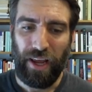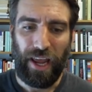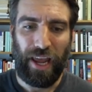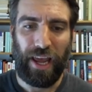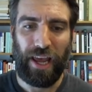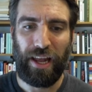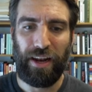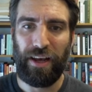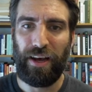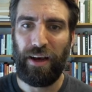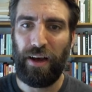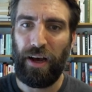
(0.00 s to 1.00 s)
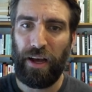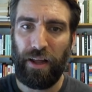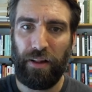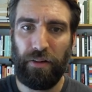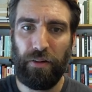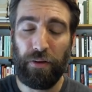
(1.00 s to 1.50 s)
And uh, I
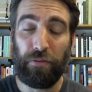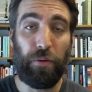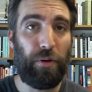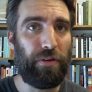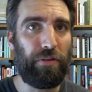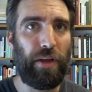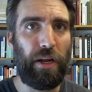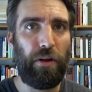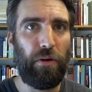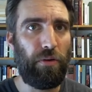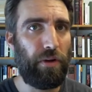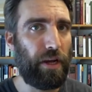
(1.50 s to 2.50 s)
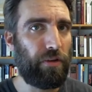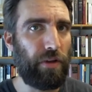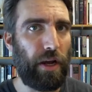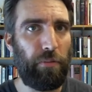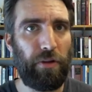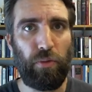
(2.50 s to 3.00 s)
look forward to seeing you next
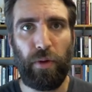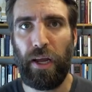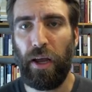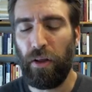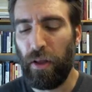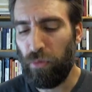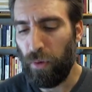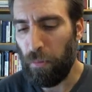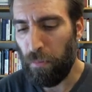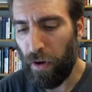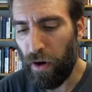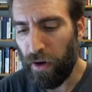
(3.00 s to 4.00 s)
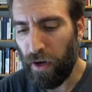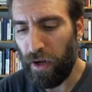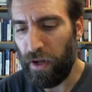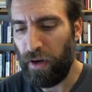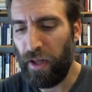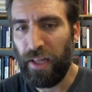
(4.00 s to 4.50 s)
time as we as we embark
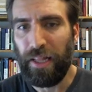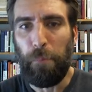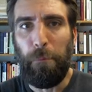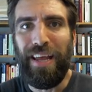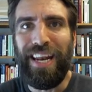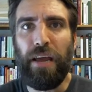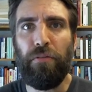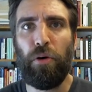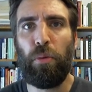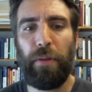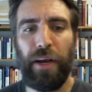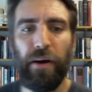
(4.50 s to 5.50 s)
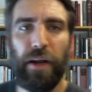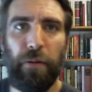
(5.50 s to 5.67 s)
on the medieval period.